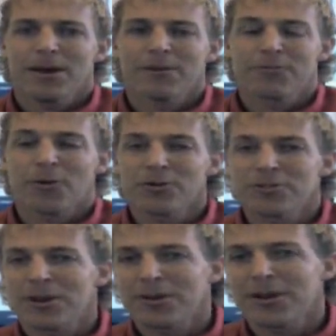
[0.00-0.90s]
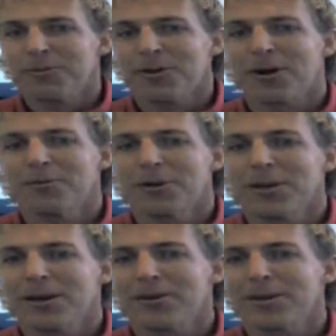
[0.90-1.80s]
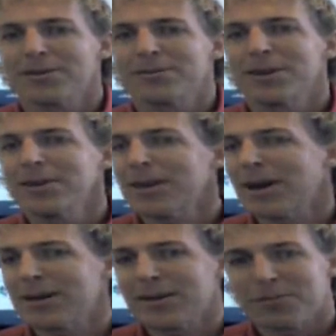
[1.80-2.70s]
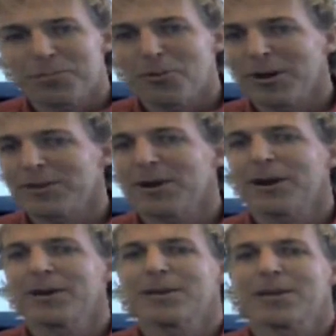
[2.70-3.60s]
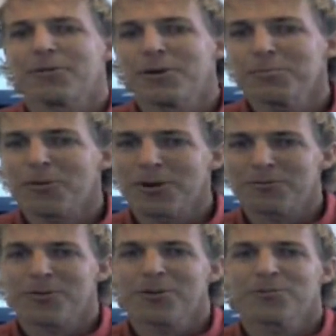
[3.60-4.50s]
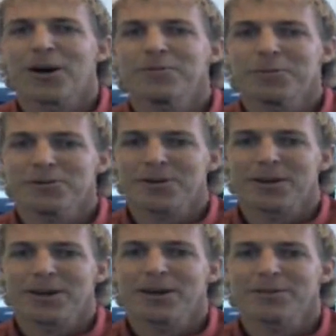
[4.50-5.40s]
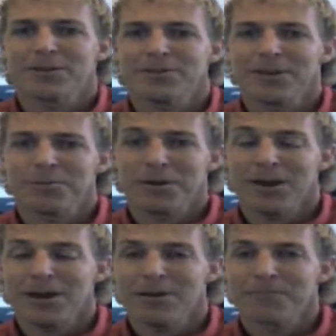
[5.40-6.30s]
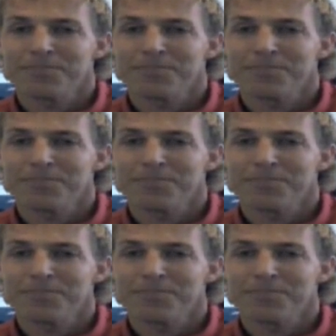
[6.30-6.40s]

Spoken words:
Unfortunately, we're already going to see that 0.9 and that 1.45% hit to GDP.